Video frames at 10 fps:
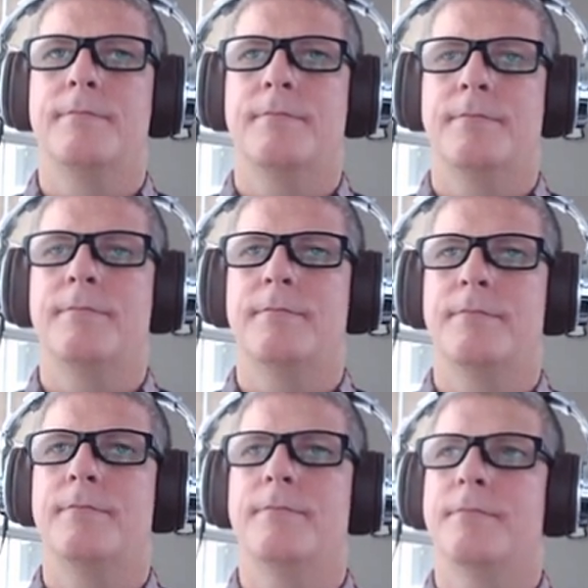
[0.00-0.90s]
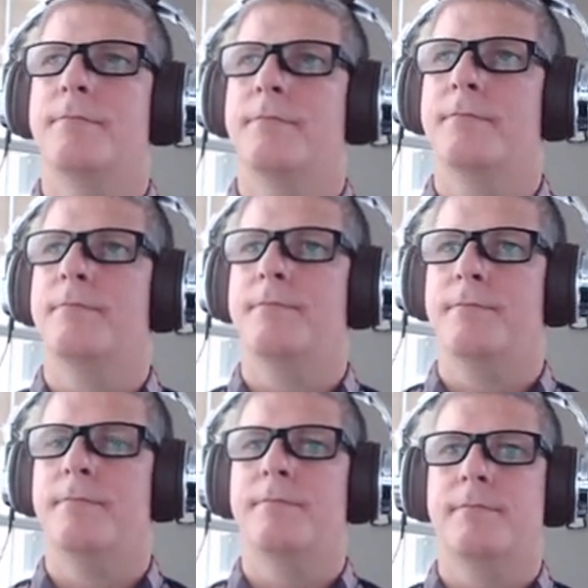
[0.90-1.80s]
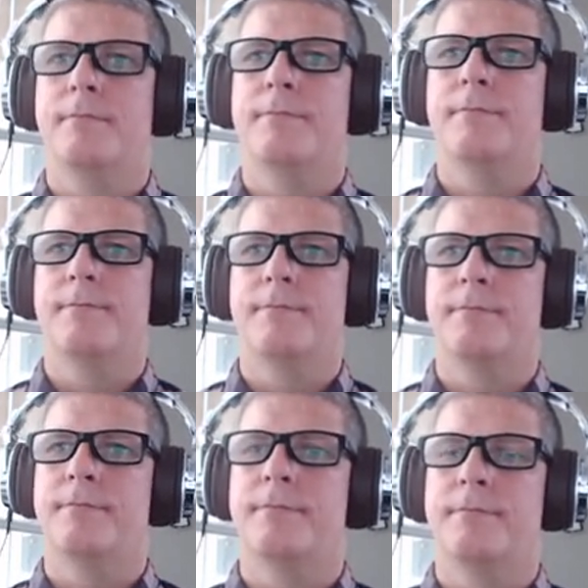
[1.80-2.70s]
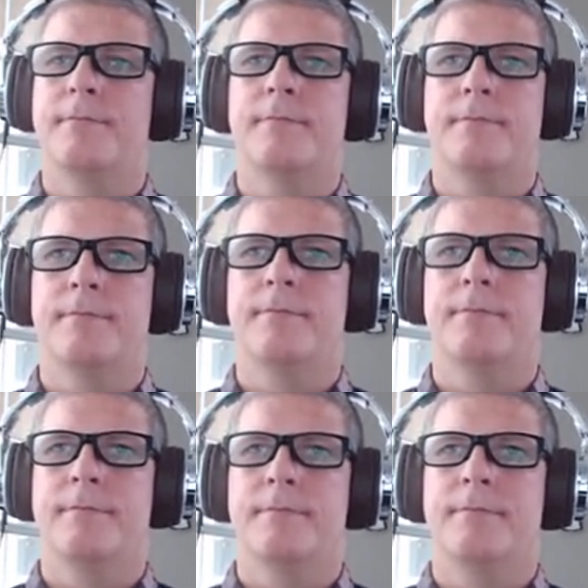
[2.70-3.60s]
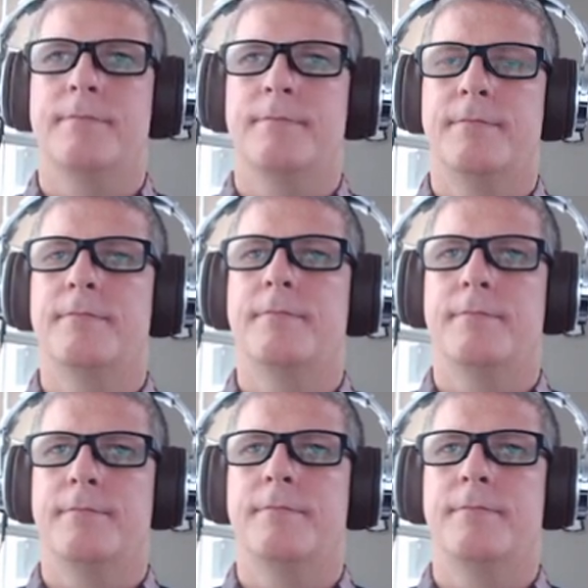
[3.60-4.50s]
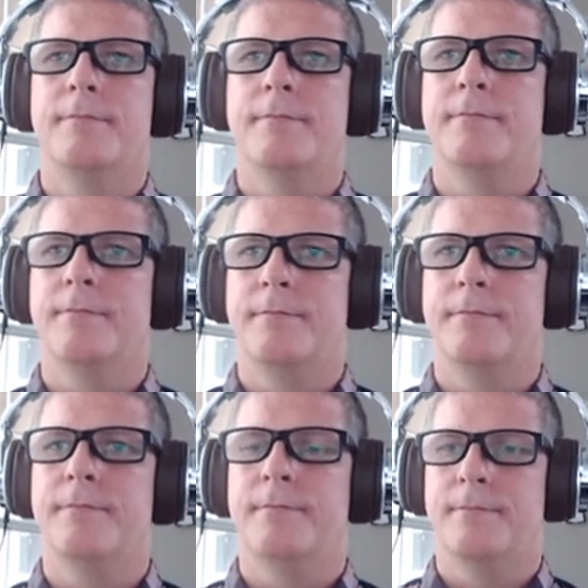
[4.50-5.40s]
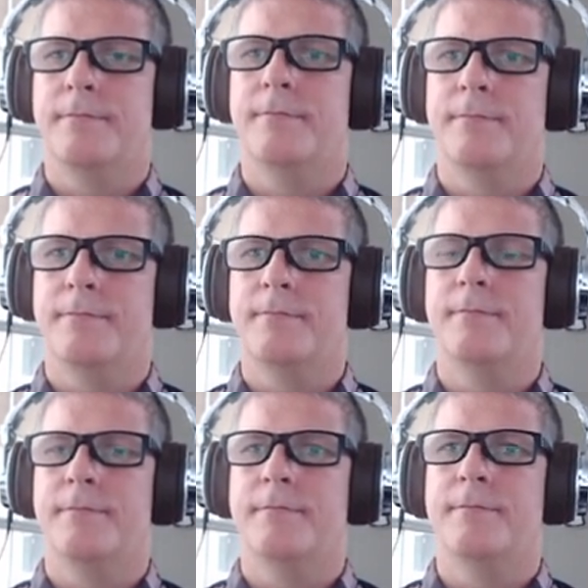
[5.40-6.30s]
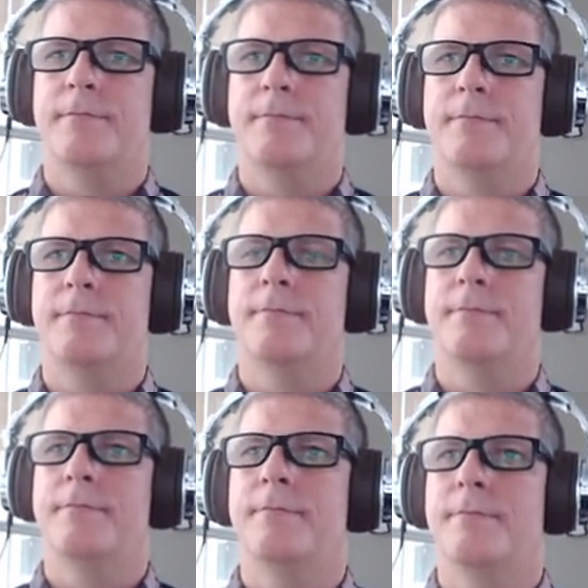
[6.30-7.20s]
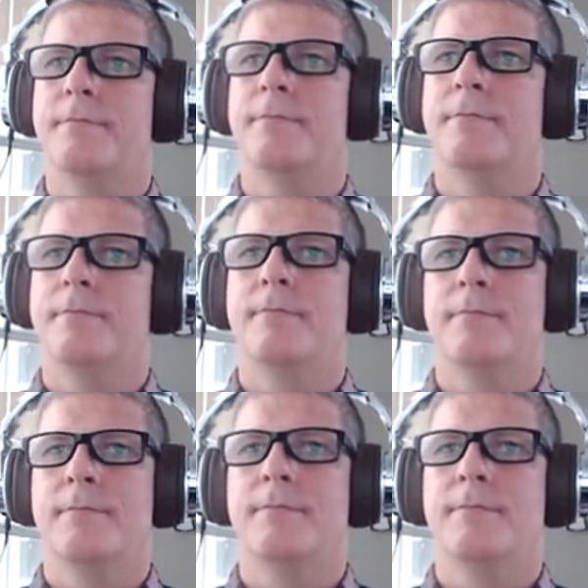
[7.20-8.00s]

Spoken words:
No words are spoken by the person on screen.